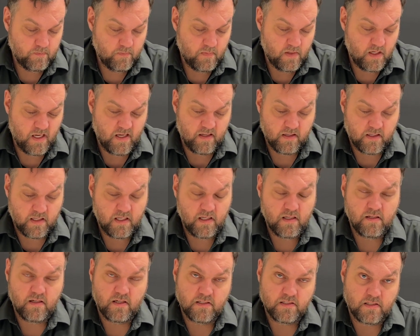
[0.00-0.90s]
yeah, the
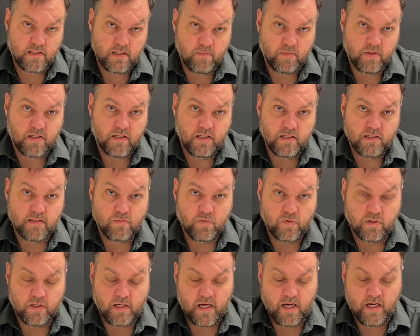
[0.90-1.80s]
kilos, typically it's
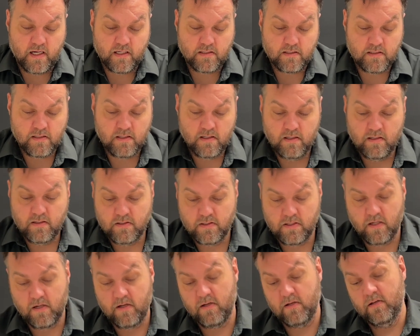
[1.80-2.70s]
more cast.
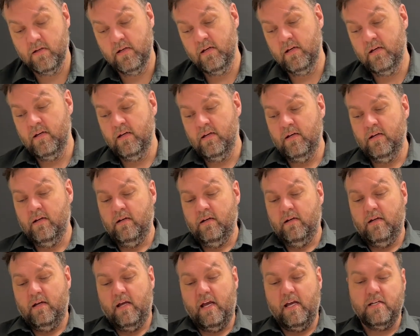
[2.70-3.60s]
So
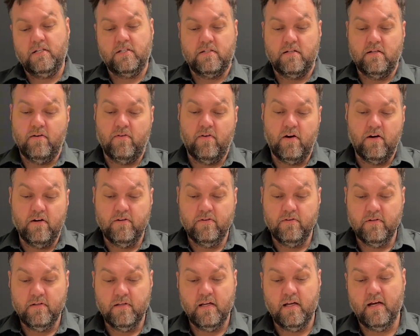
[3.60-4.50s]
each their
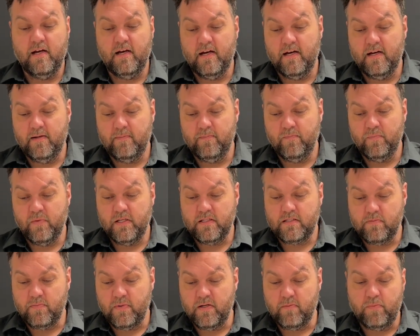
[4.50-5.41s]
own.
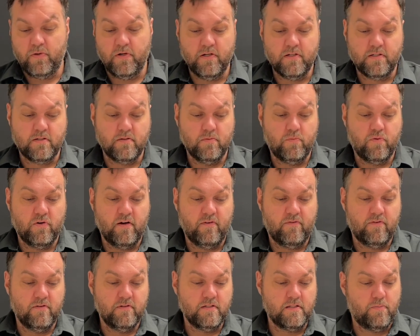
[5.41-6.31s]
It's a bit of personal
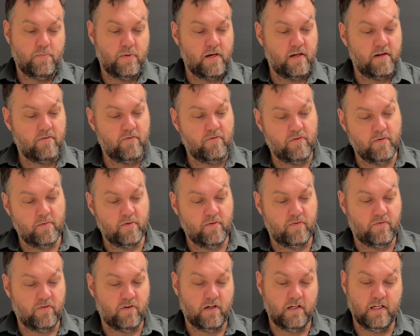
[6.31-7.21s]
preference, but from a
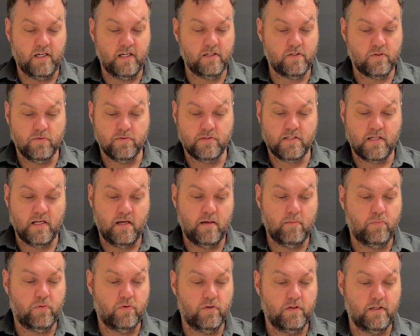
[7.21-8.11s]
financial
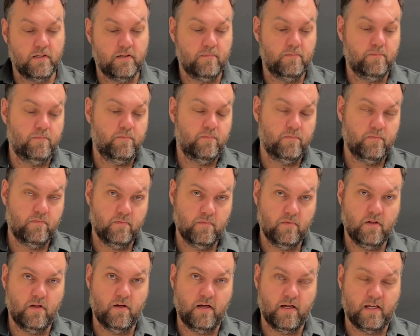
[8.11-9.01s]
standpoint,
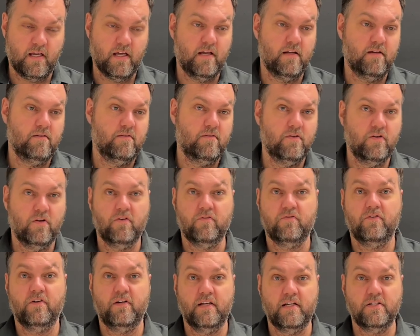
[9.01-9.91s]
again, not
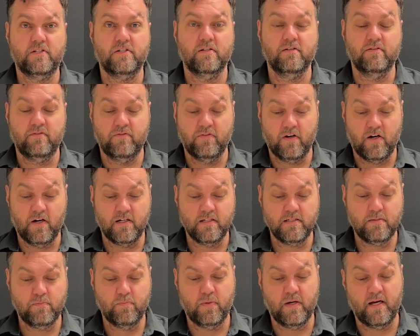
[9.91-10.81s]
financial
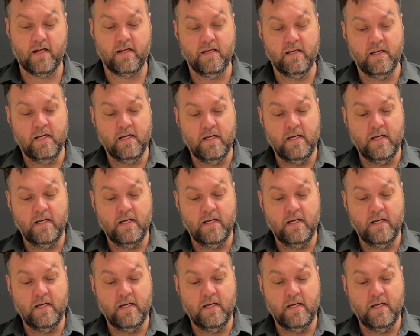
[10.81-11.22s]
advice, but